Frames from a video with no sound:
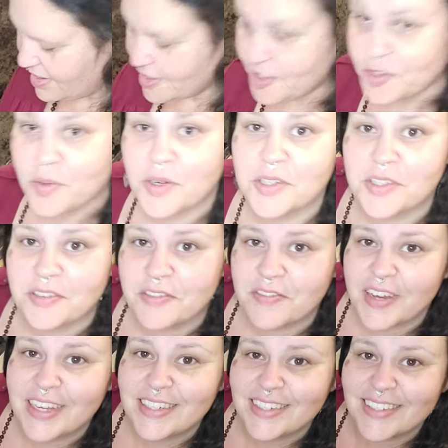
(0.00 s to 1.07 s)
a source of
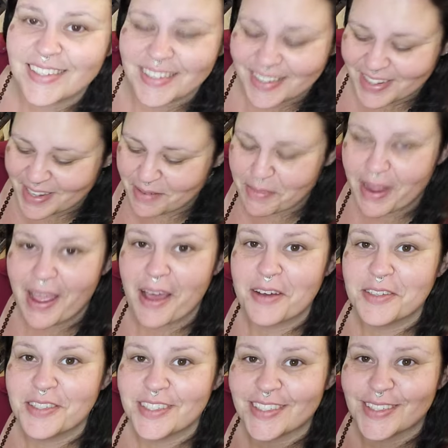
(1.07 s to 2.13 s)
fights. In my
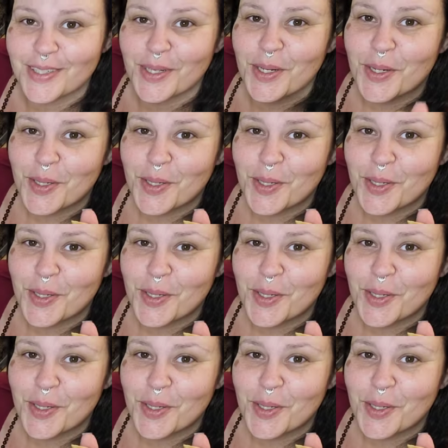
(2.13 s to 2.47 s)
house is